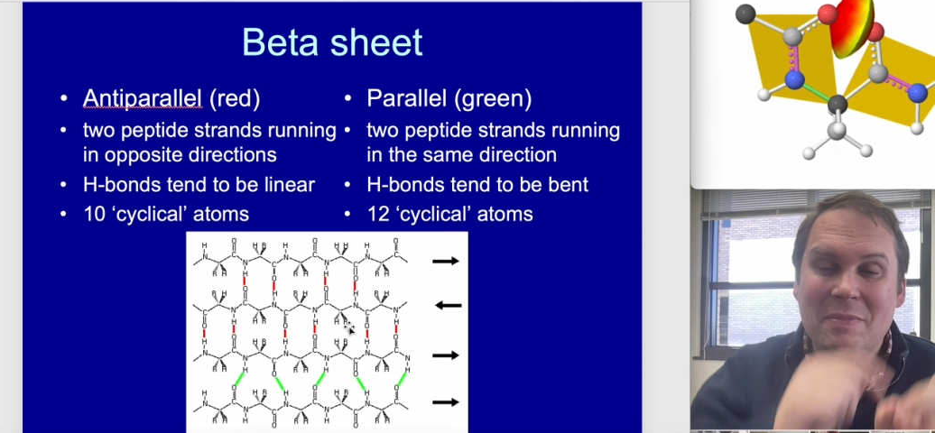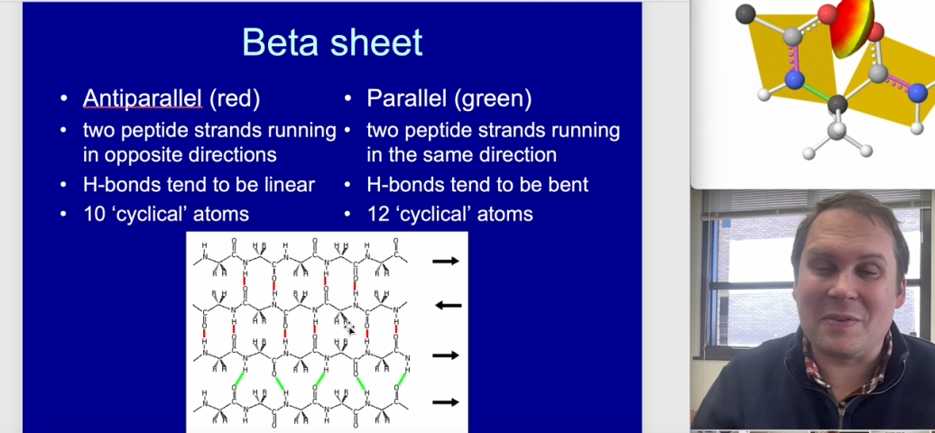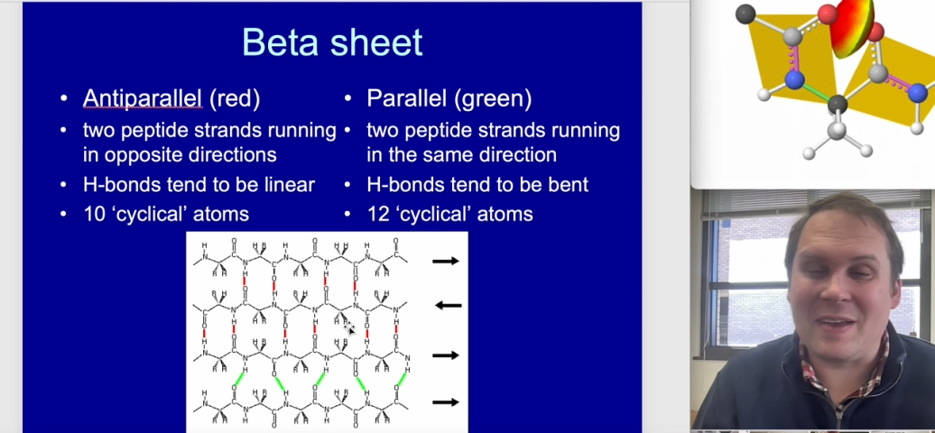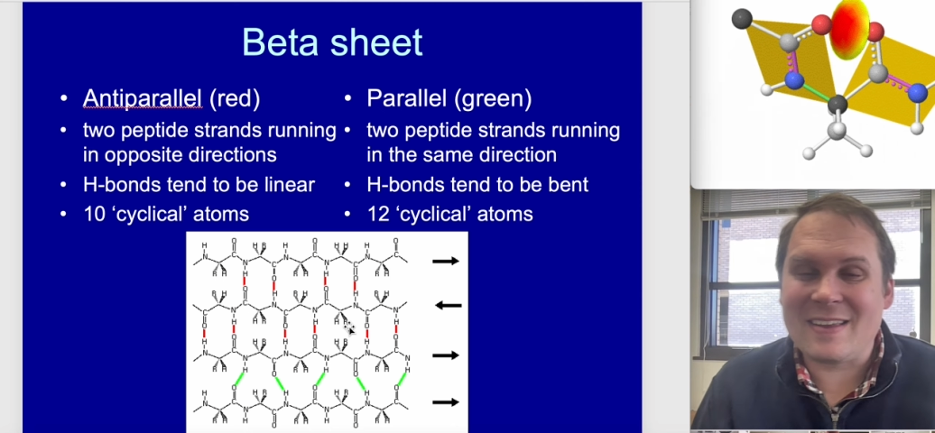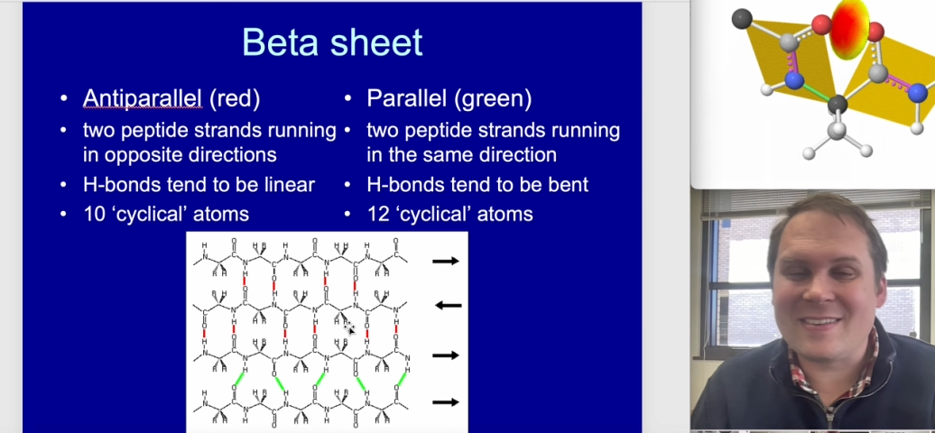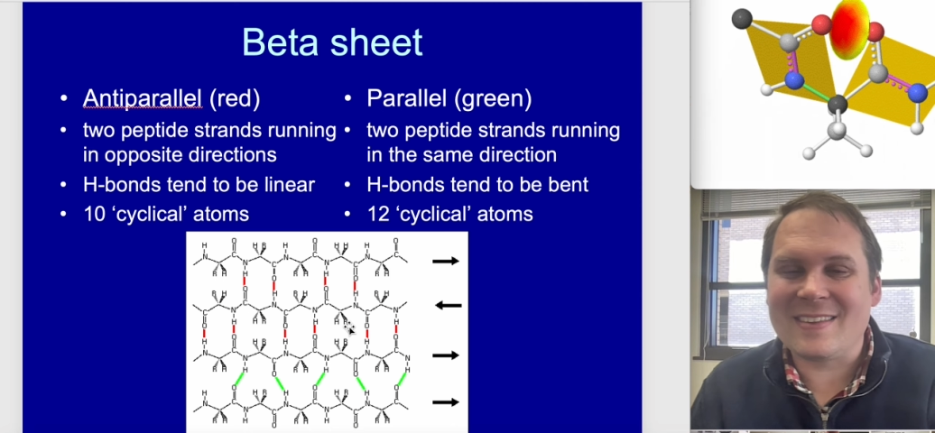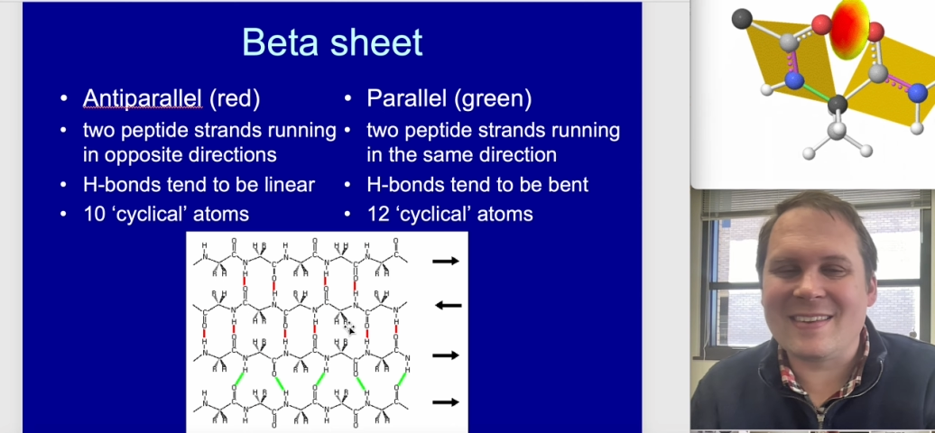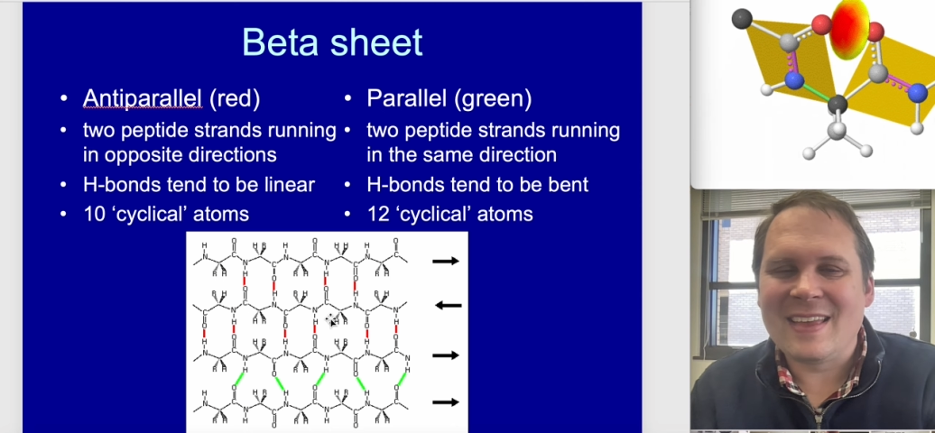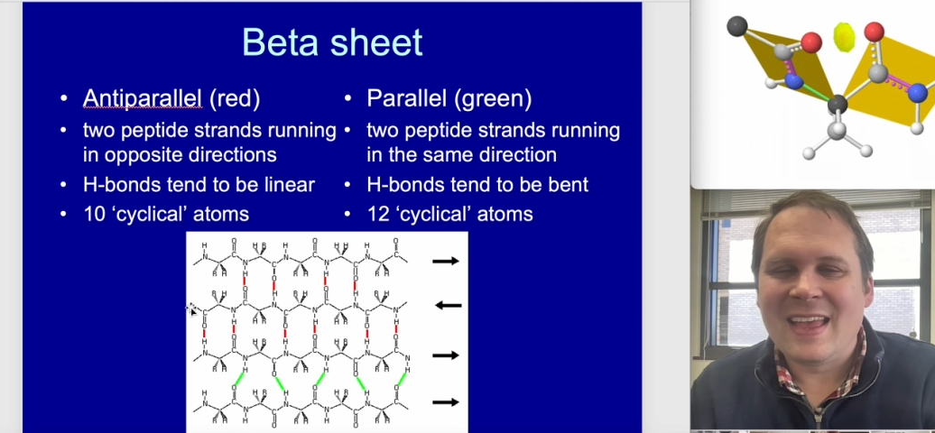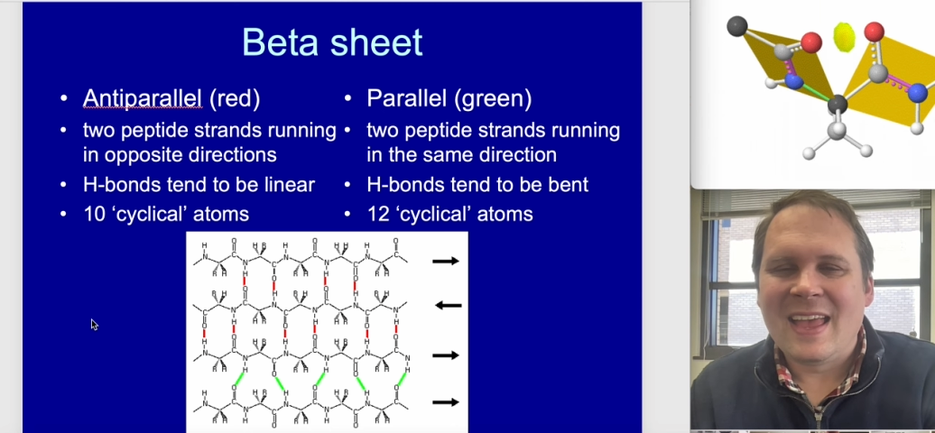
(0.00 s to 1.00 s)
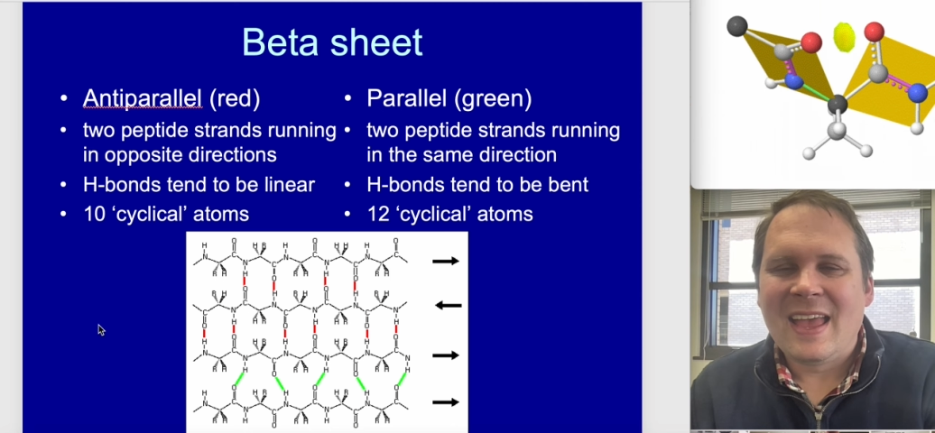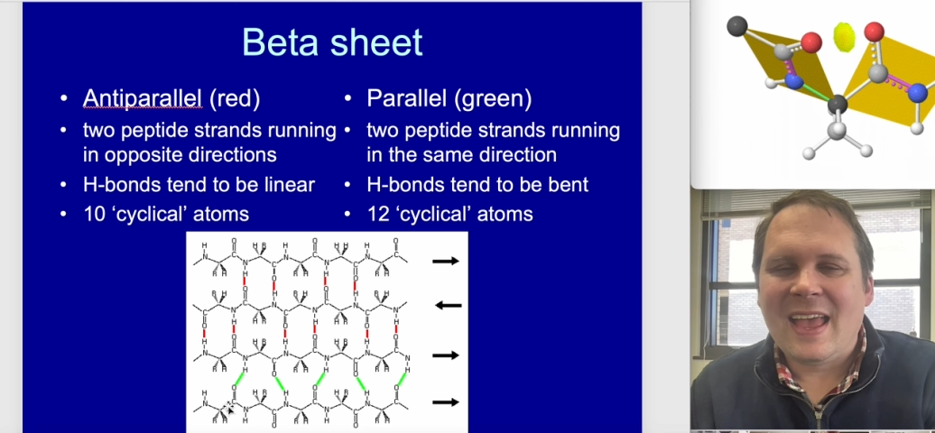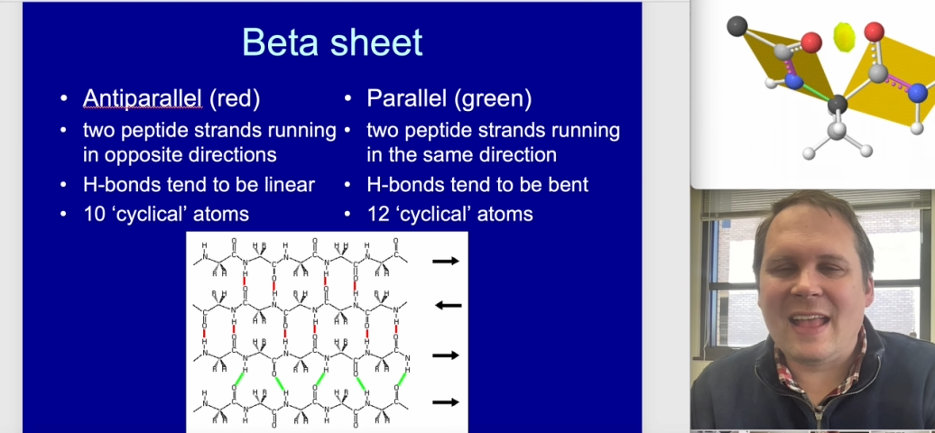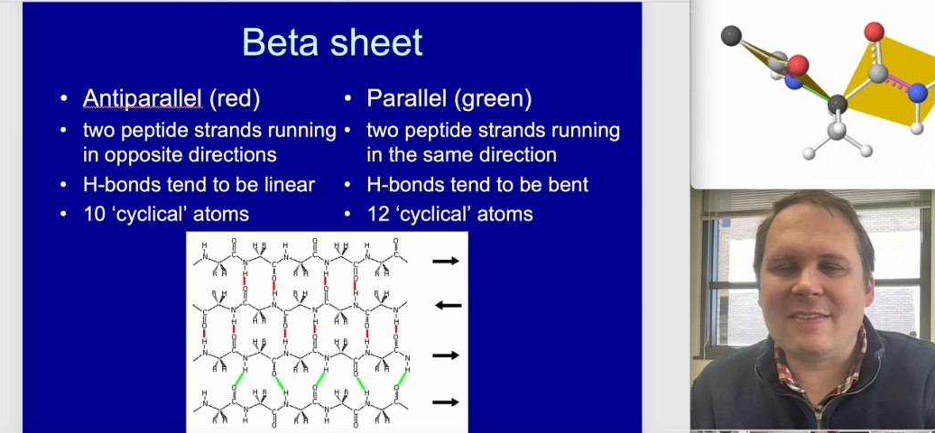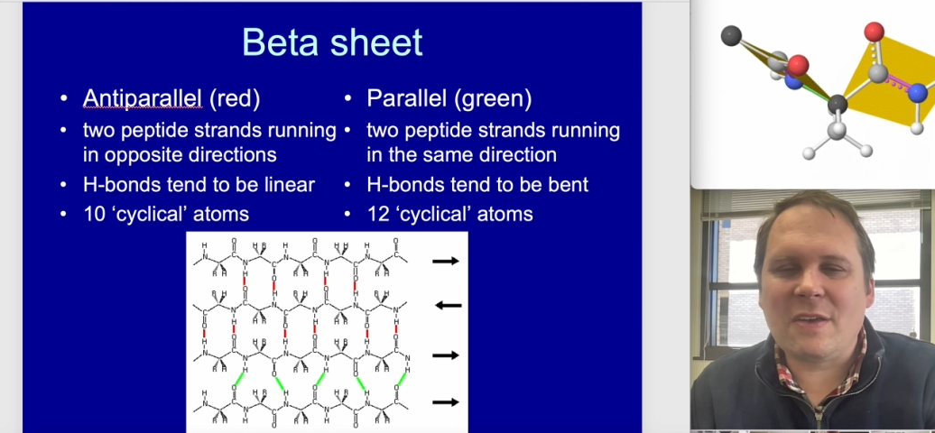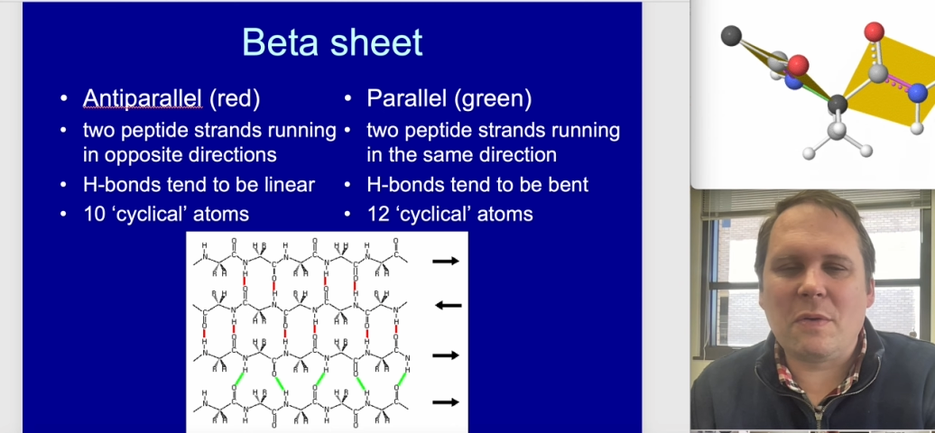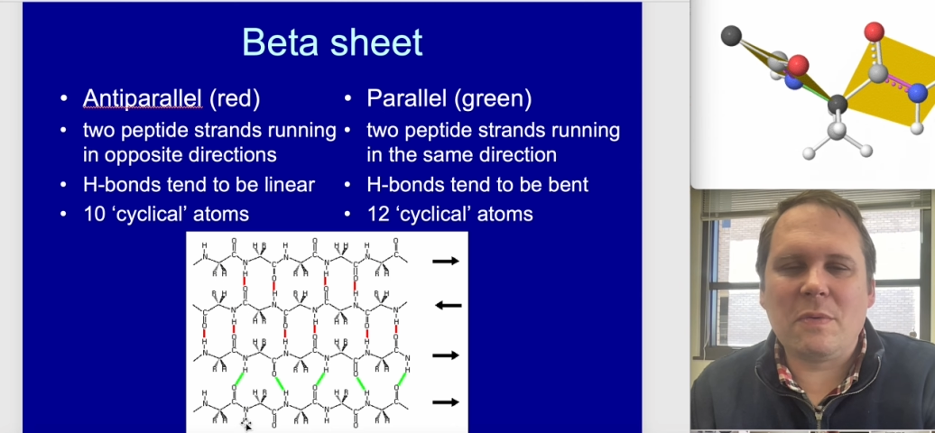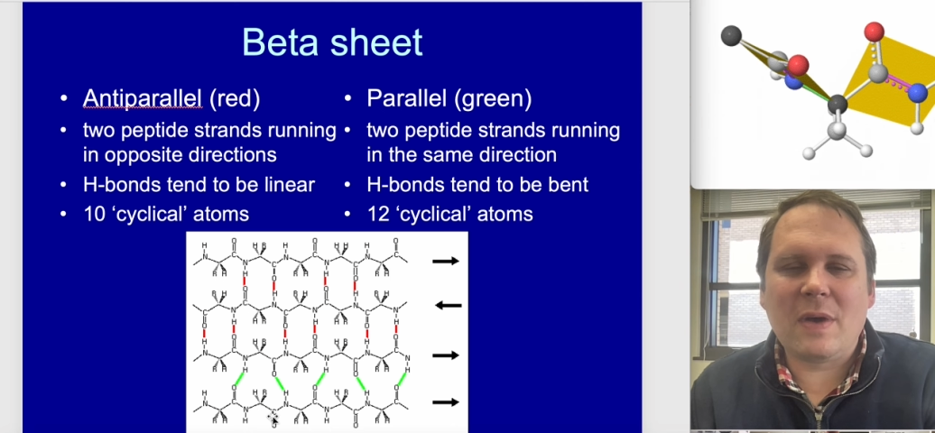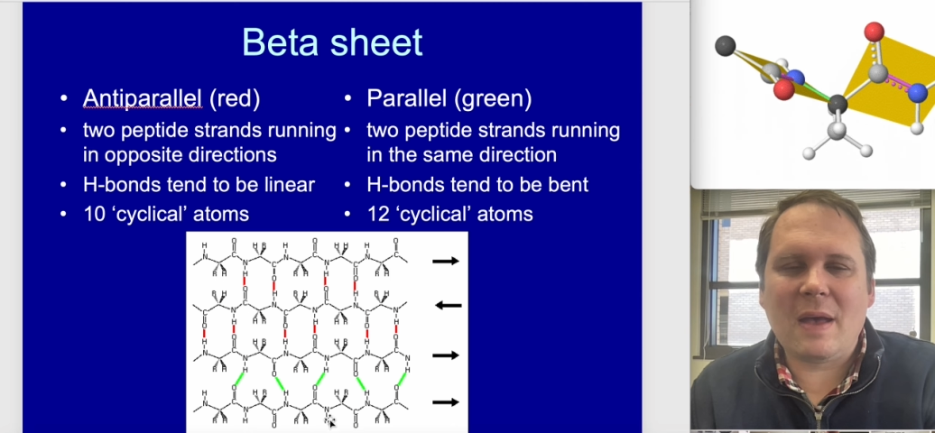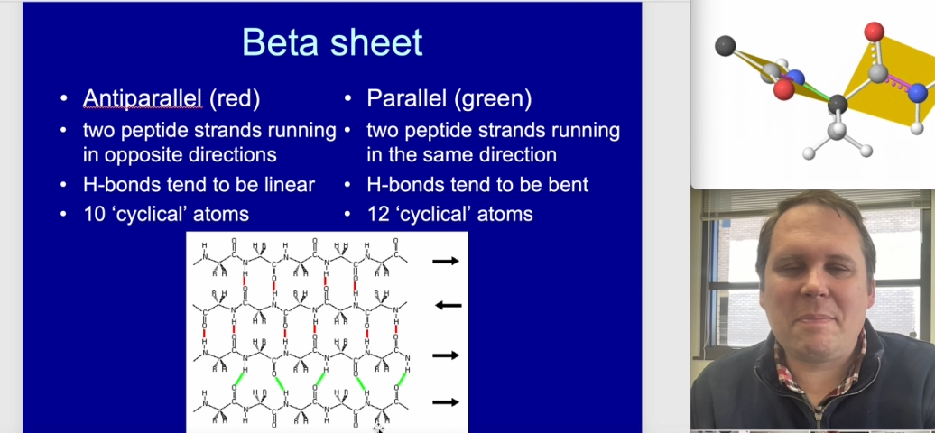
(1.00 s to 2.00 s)
direction. And
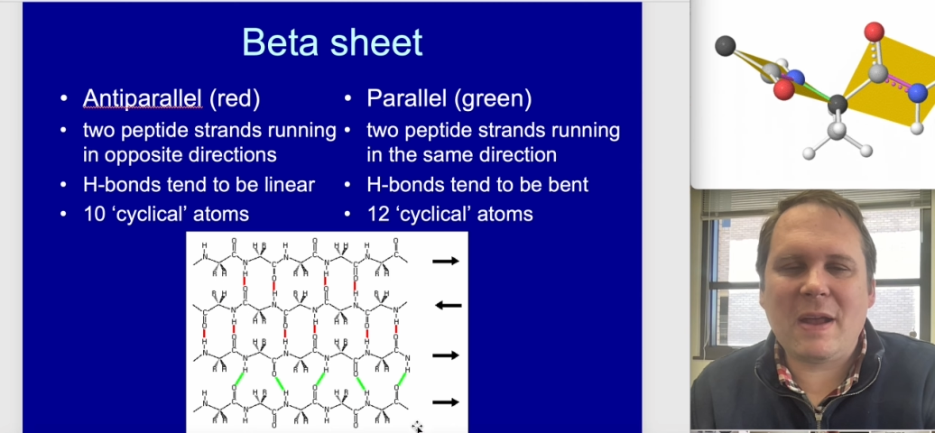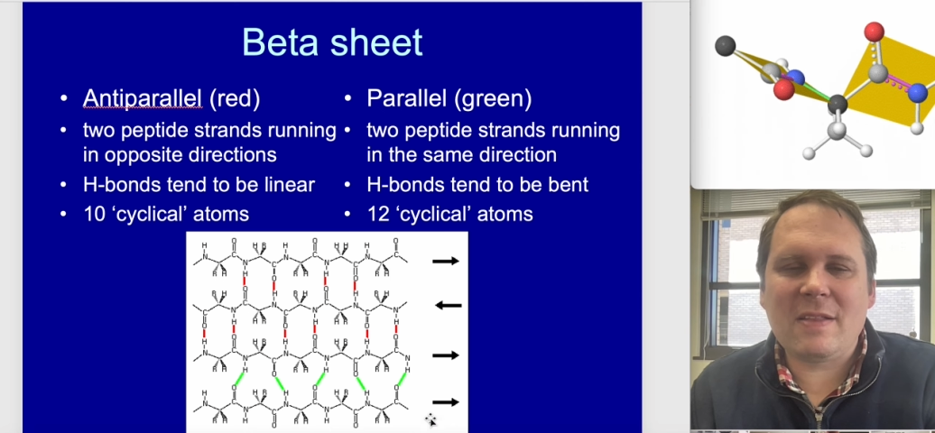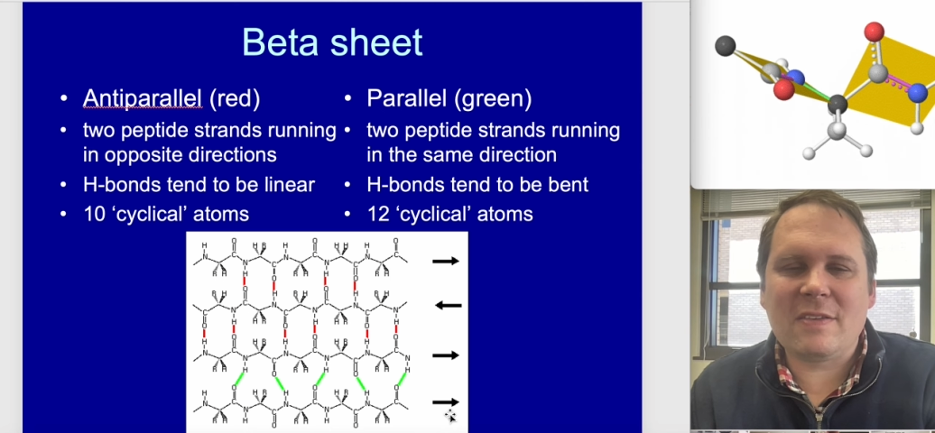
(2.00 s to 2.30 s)
so parallel